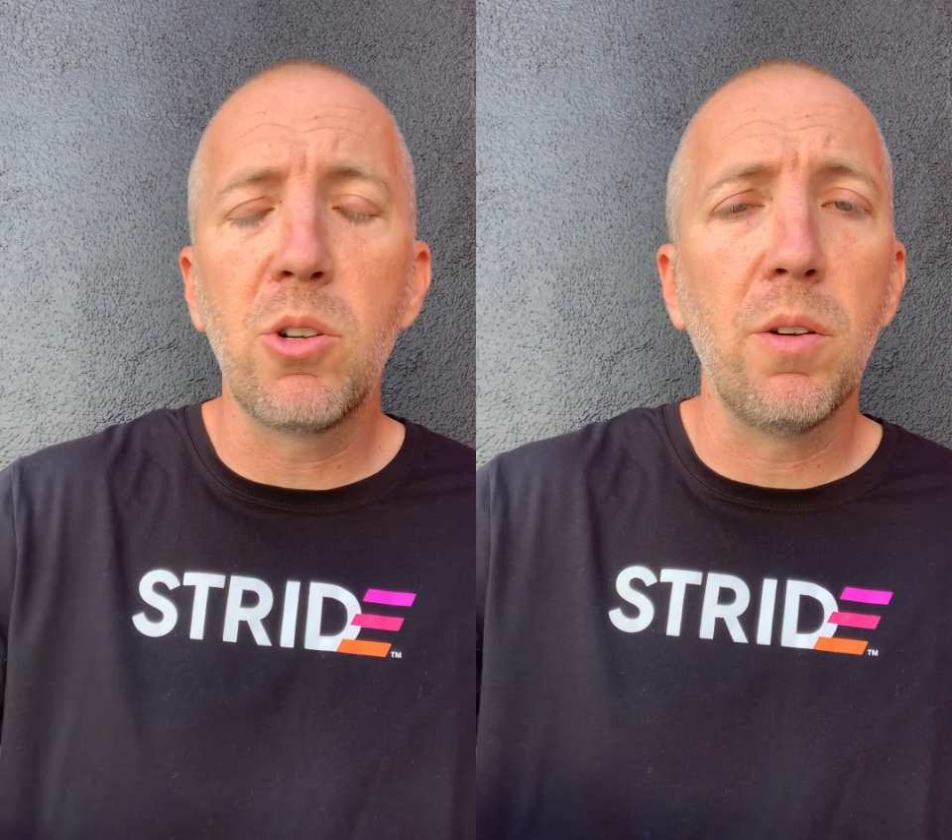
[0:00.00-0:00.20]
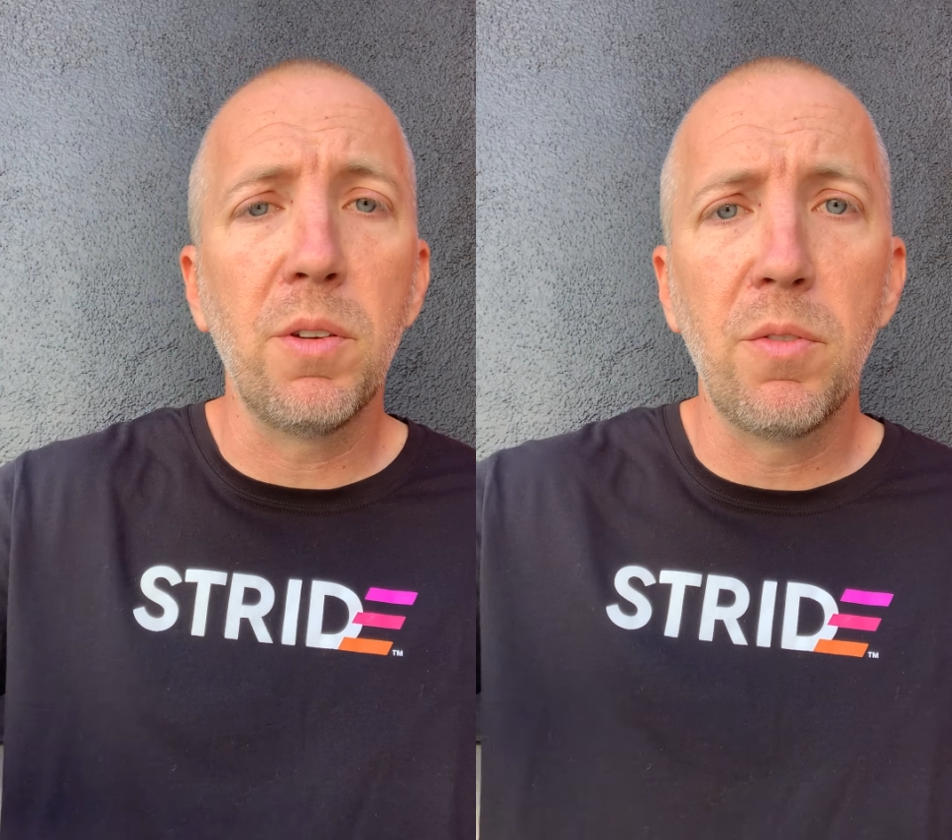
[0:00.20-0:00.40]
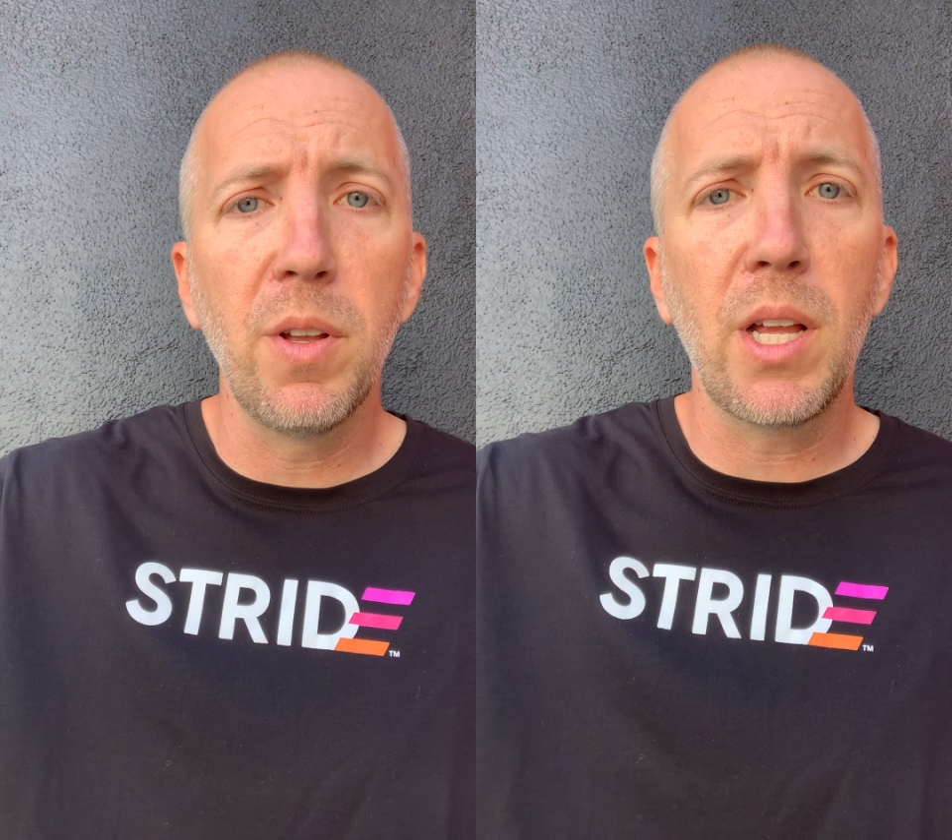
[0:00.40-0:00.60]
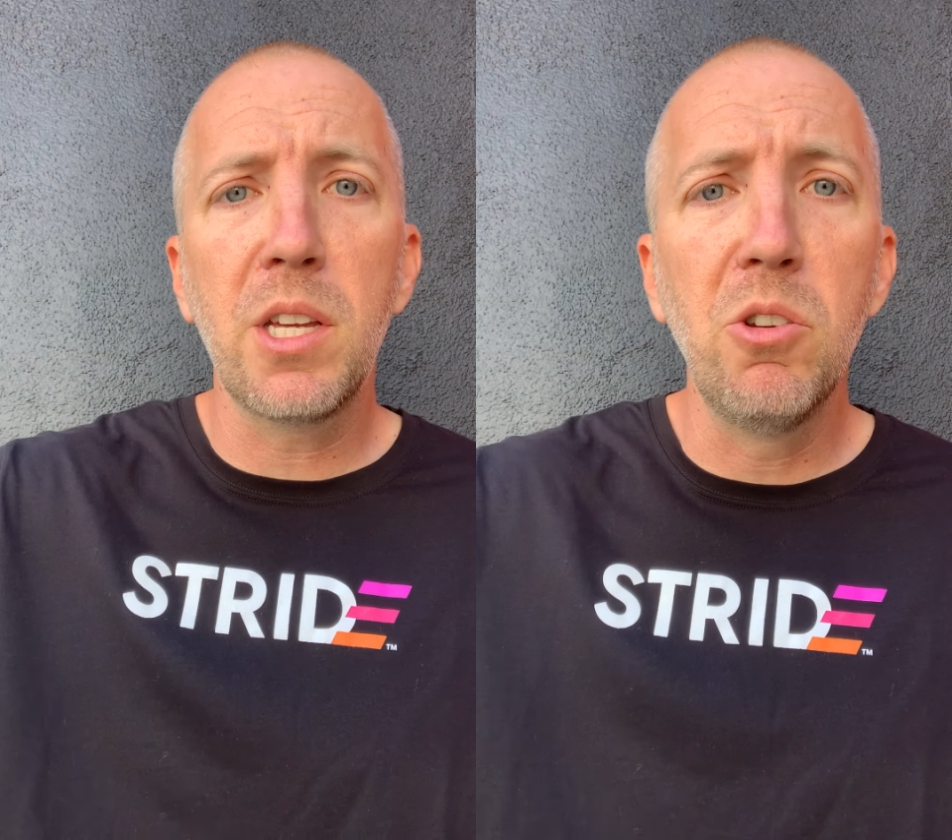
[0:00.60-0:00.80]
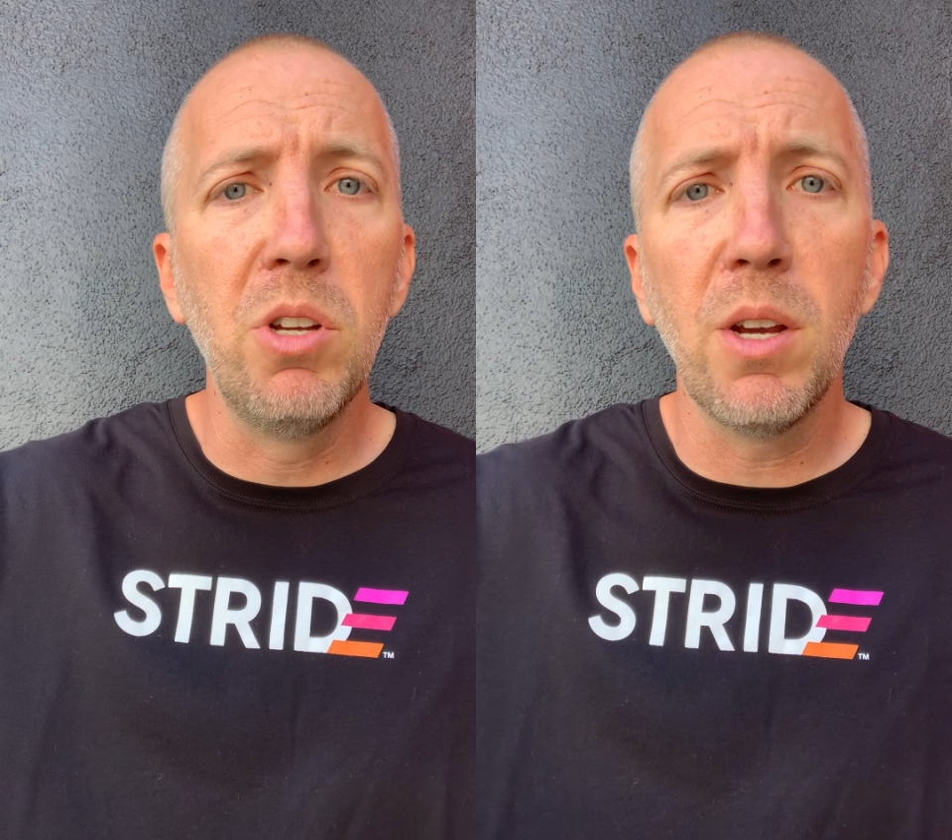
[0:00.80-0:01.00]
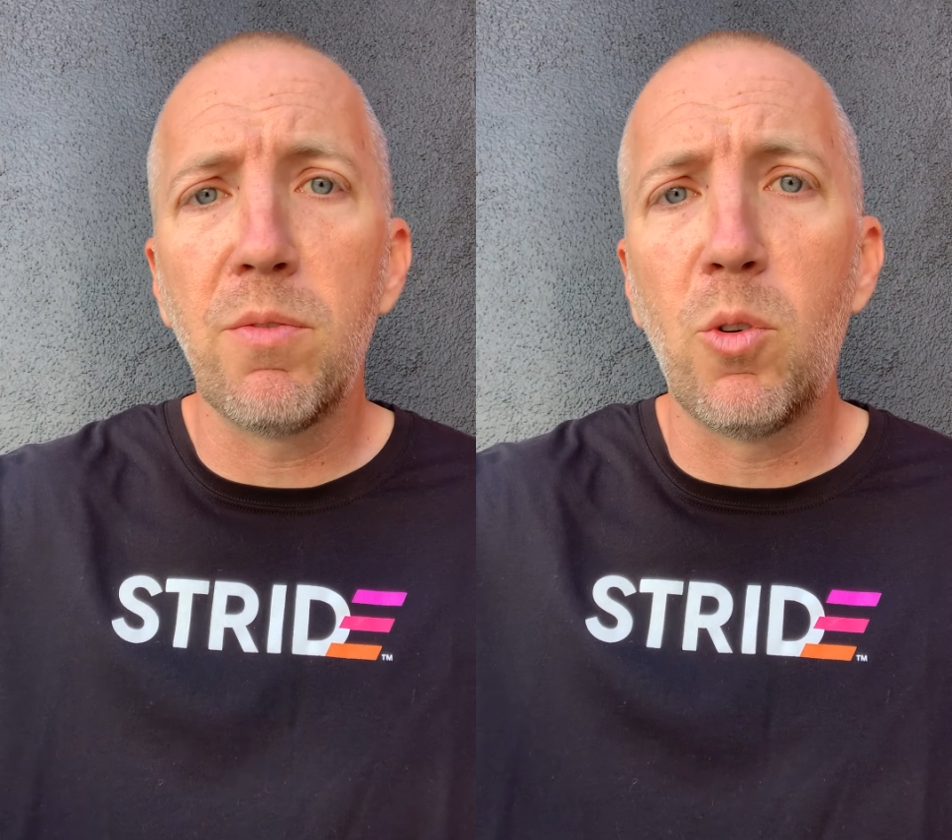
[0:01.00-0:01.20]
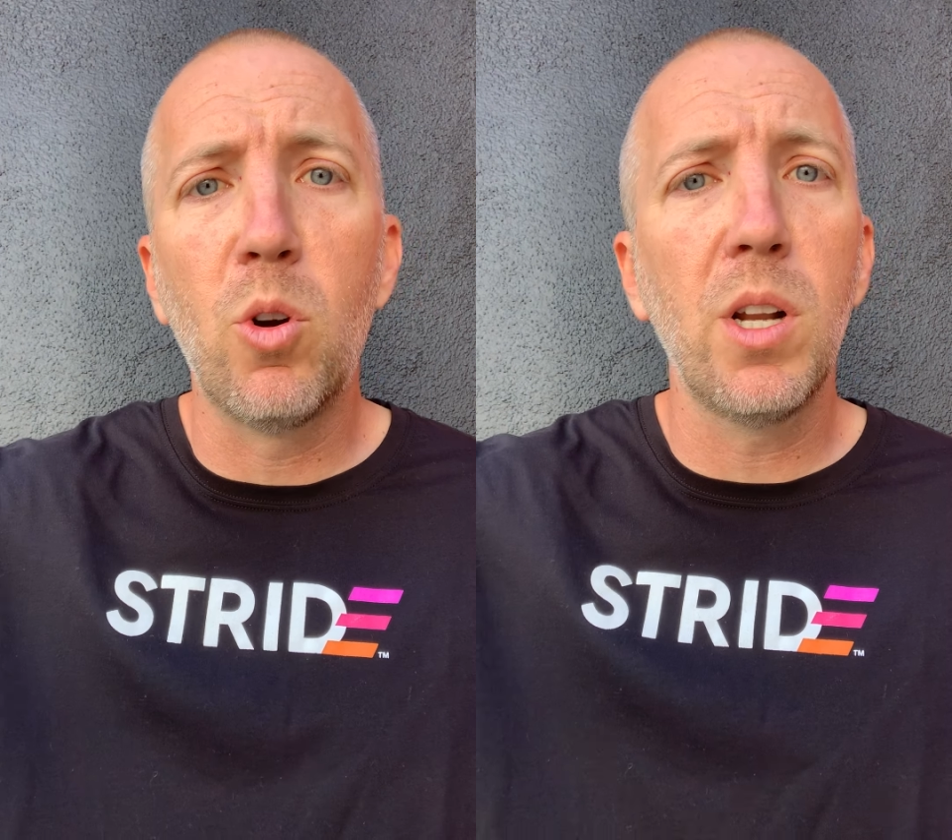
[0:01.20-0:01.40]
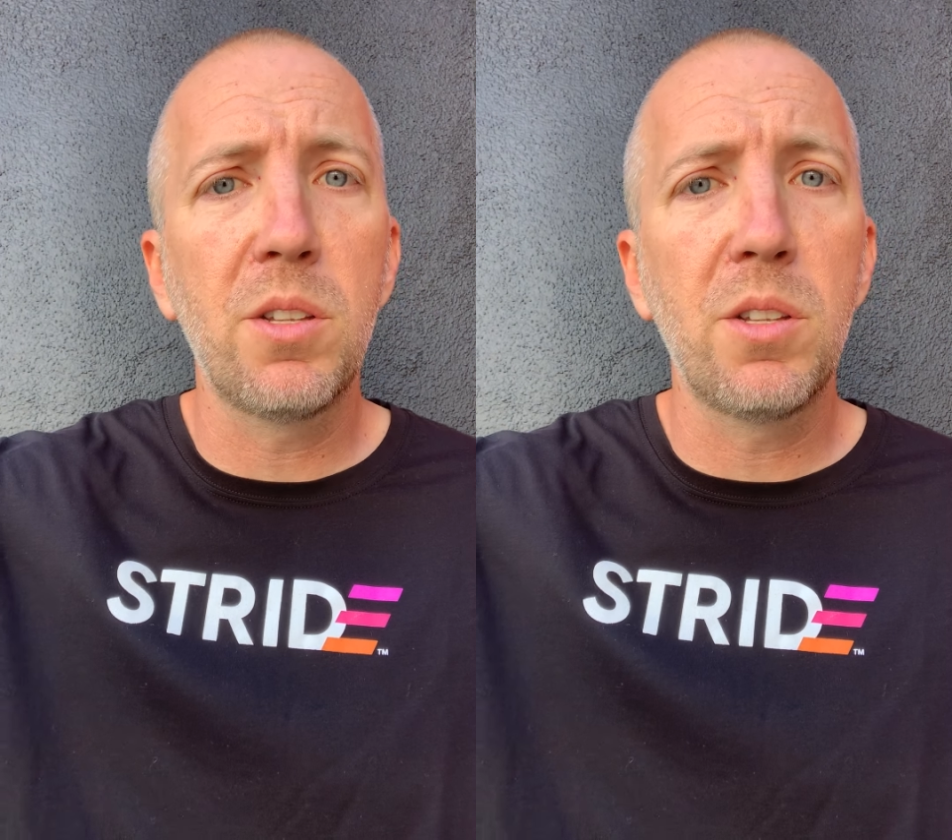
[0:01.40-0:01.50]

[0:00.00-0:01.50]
or if you feel like you can get 4,